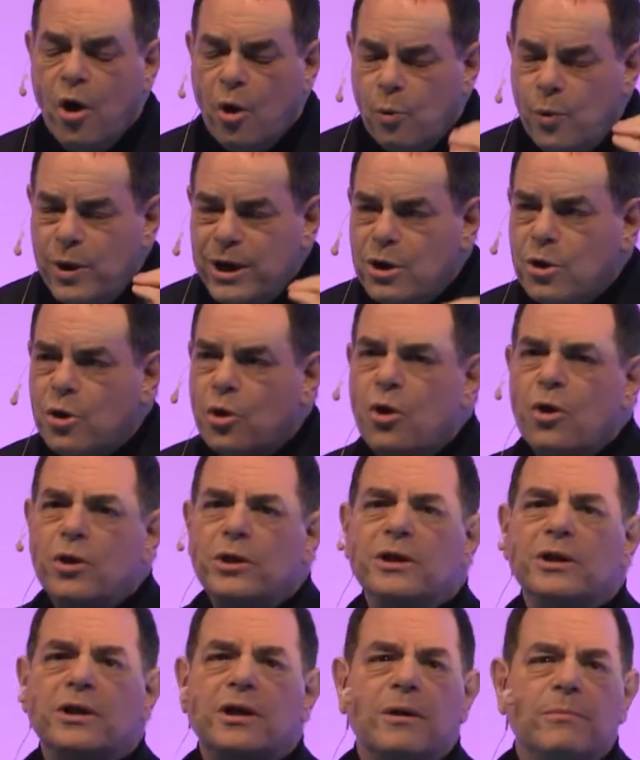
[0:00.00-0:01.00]
We
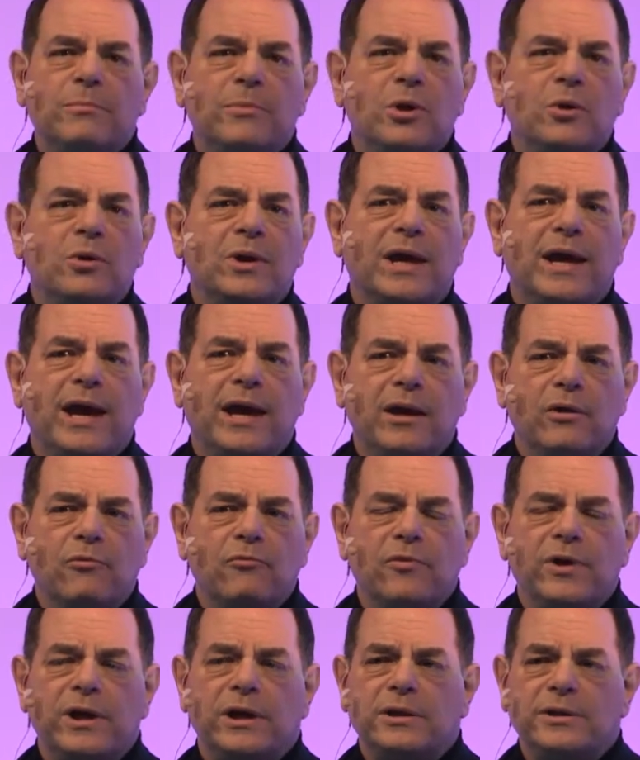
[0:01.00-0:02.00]
couldn't communicate in
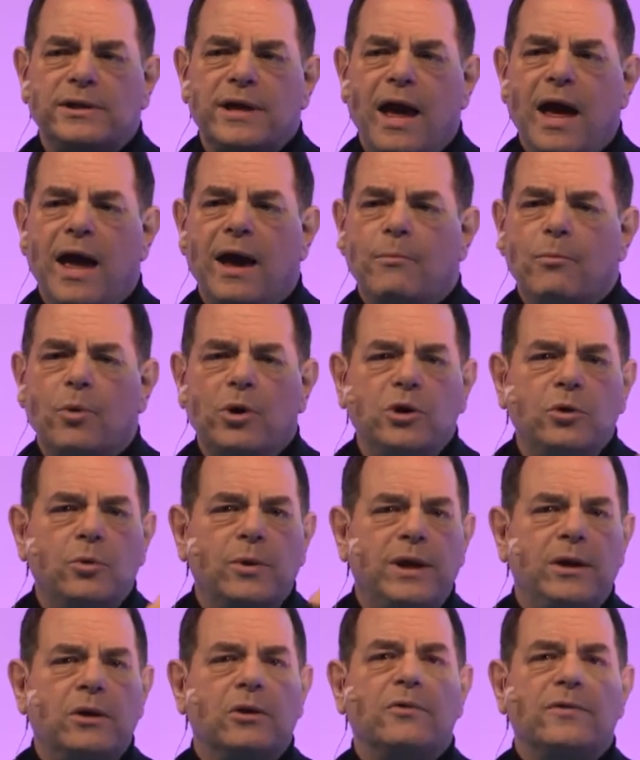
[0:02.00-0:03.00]
real time. When you
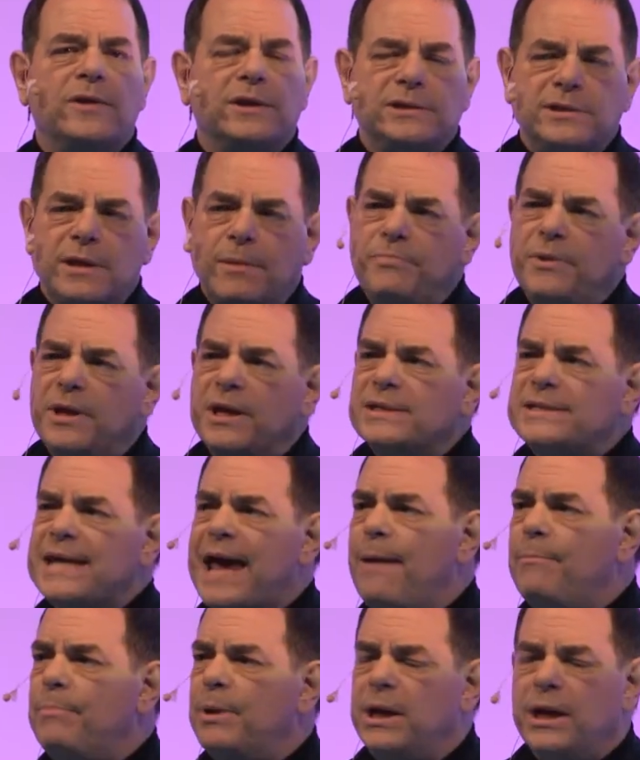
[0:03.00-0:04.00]
hear that something is
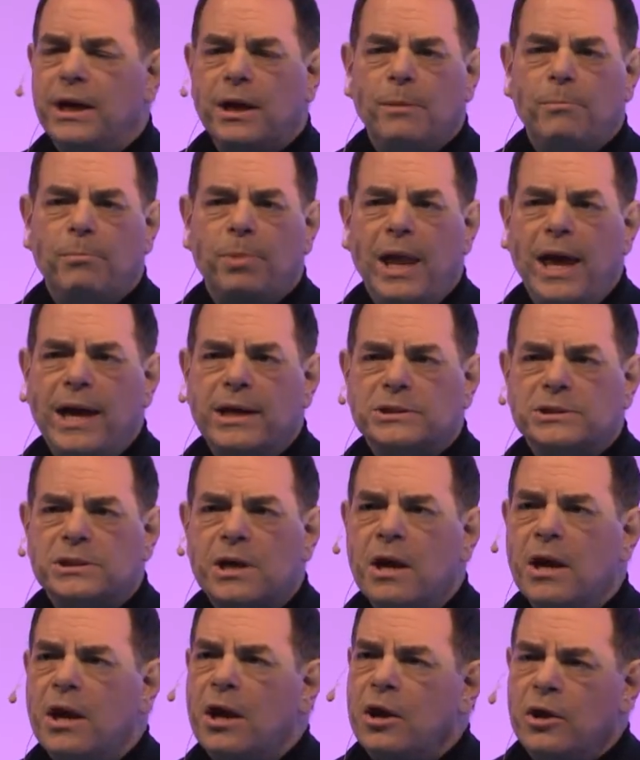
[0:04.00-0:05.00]
happening in a place,
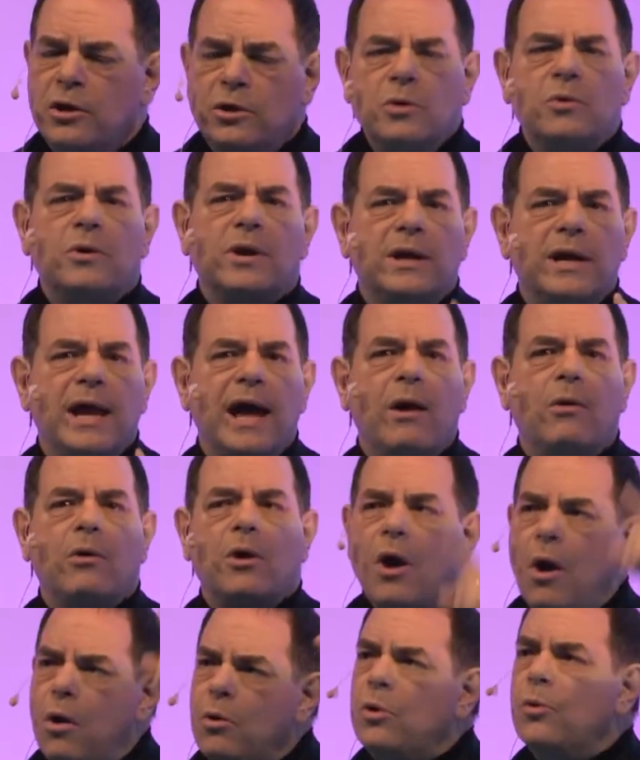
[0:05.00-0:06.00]
you can now
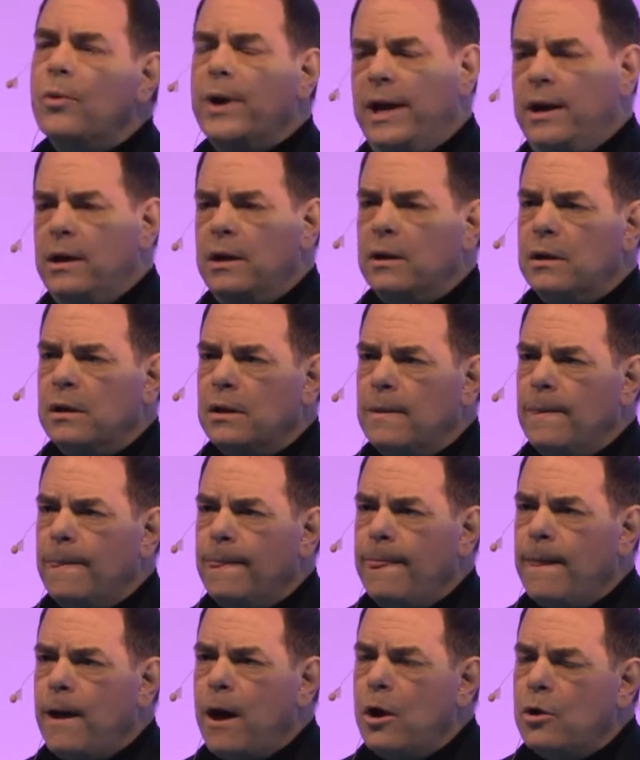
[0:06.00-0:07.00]
go to it
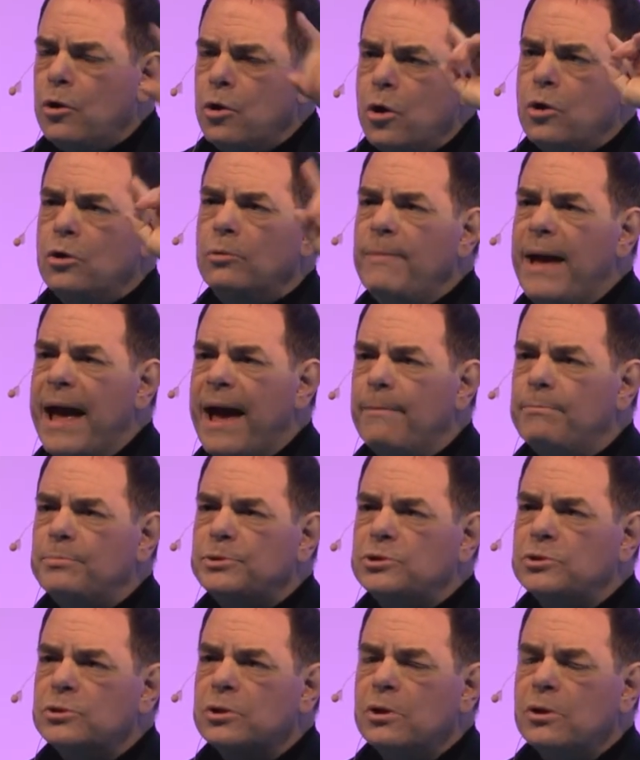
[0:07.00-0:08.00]
on Google
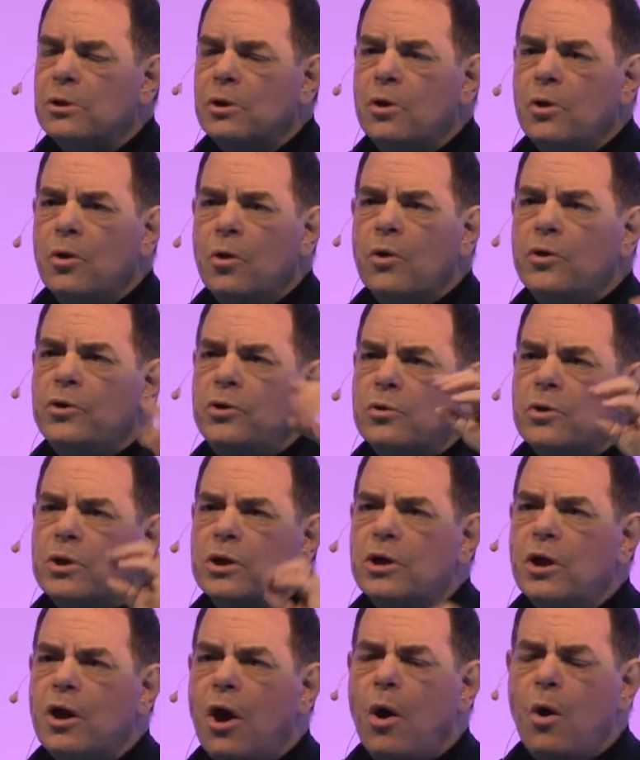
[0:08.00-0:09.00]
Maps, or you
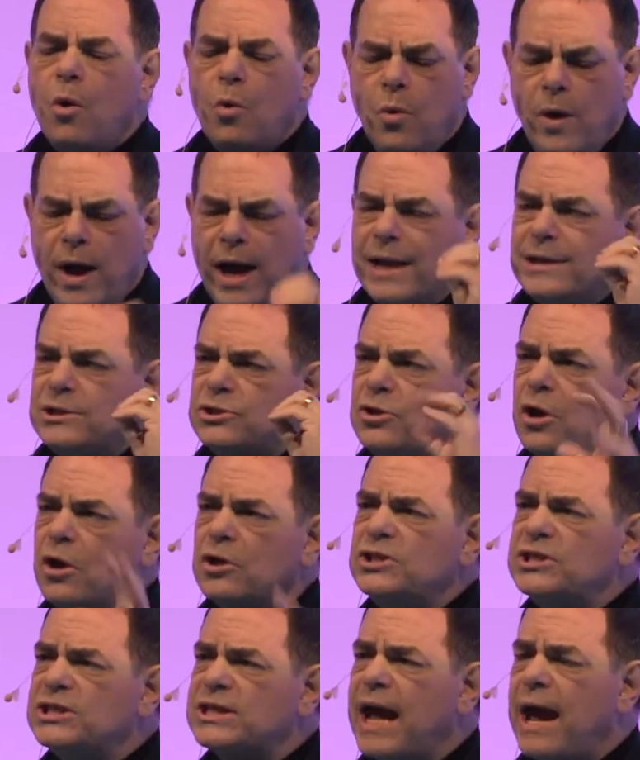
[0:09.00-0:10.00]
can go and start
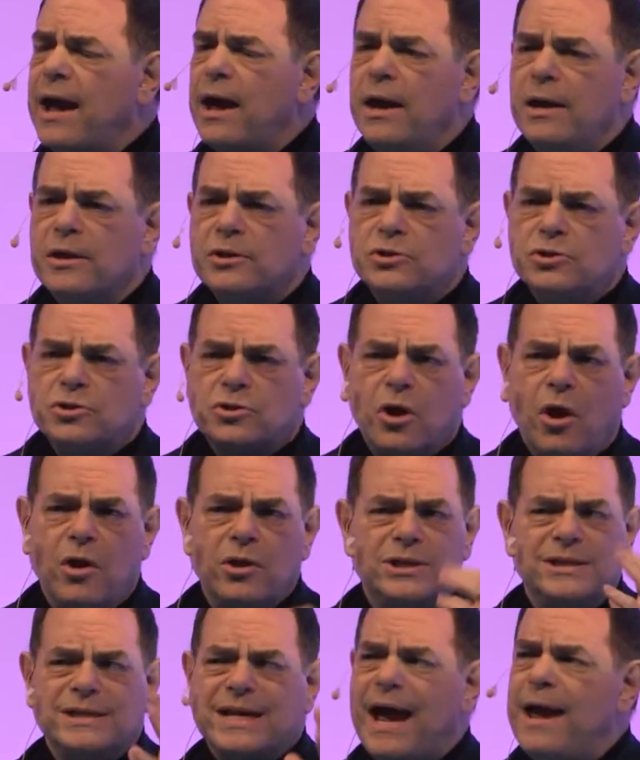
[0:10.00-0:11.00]

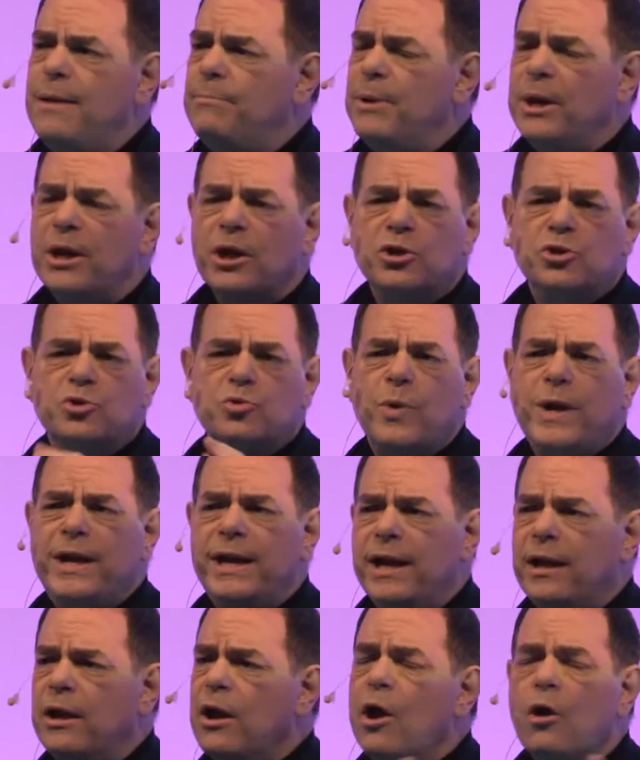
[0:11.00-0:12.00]
Skyping and
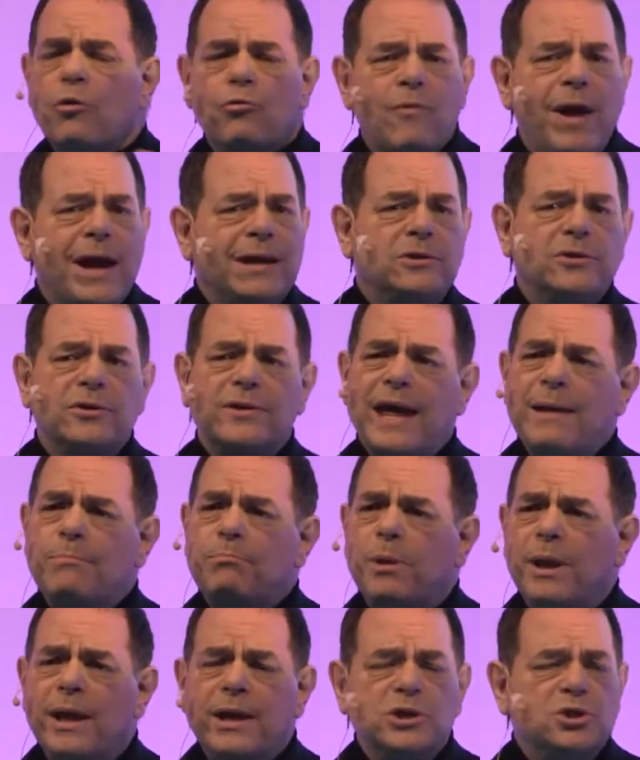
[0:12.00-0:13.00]
tweeting right to that
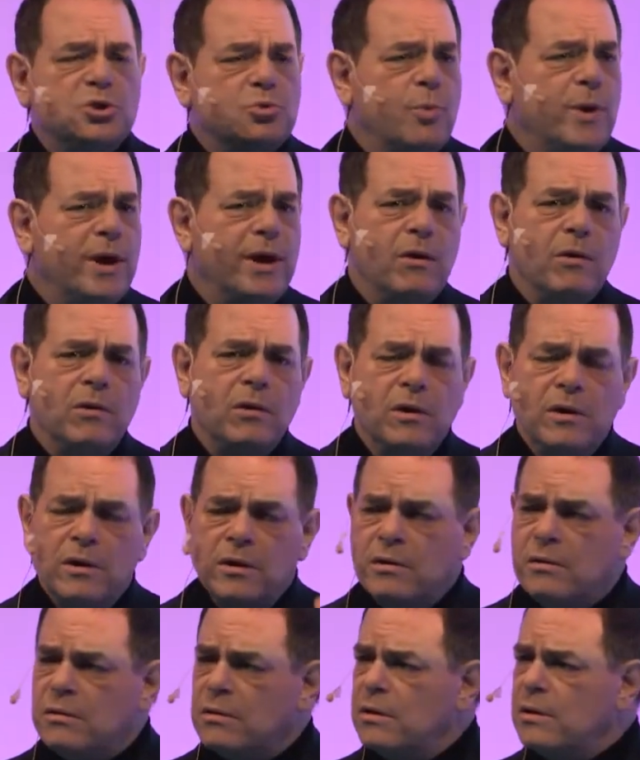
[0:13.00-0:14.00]
place where
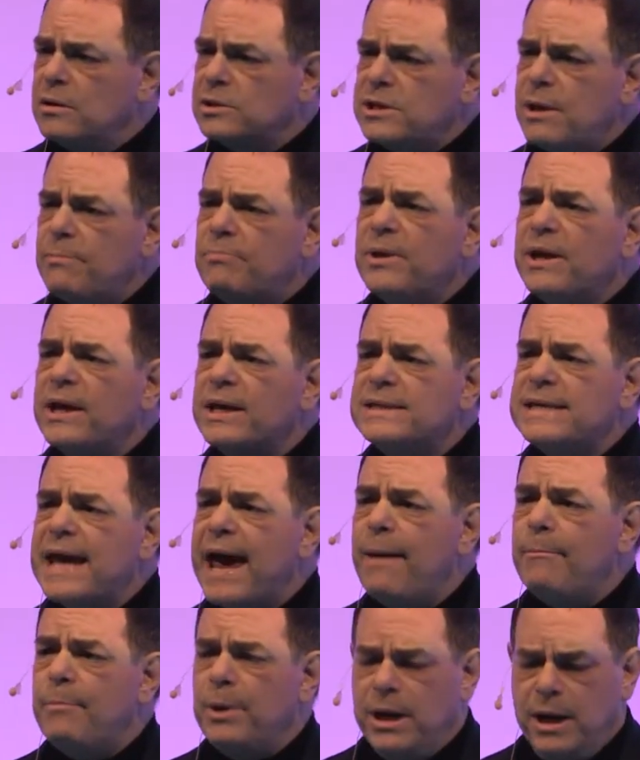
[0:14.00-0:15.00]
something is
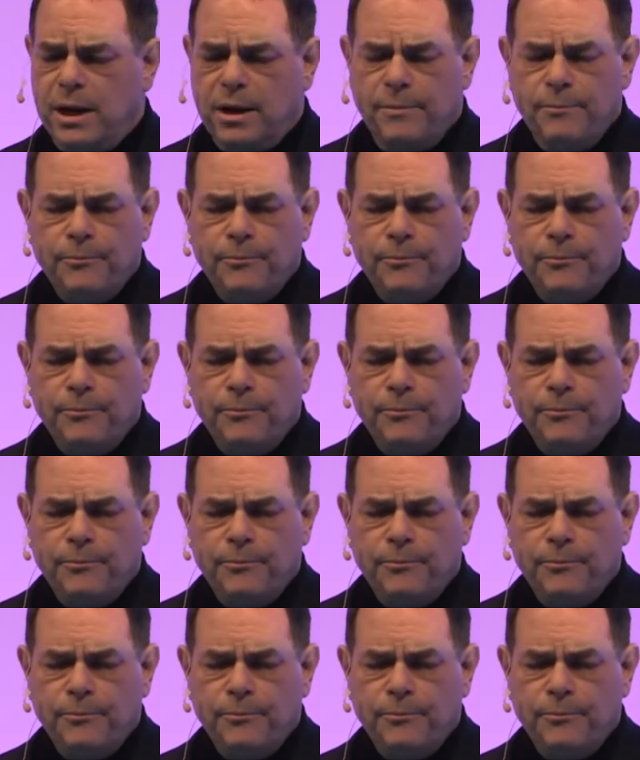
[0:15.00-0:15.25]
happening.